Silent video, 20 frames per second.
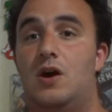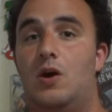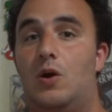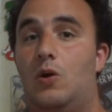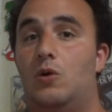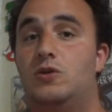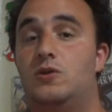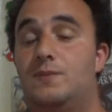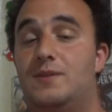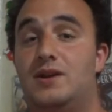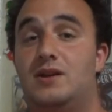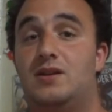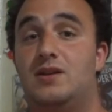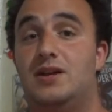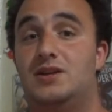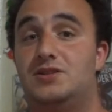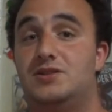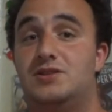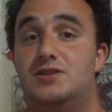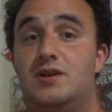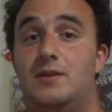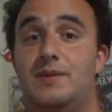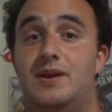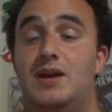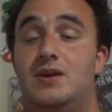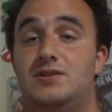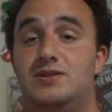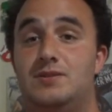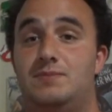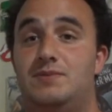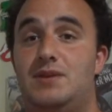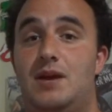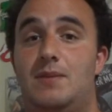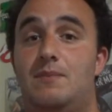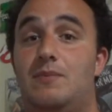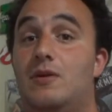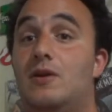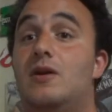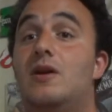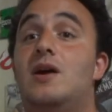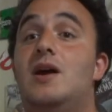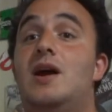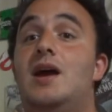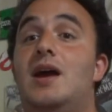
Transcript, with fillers: Ultimate Collection is coming out in September,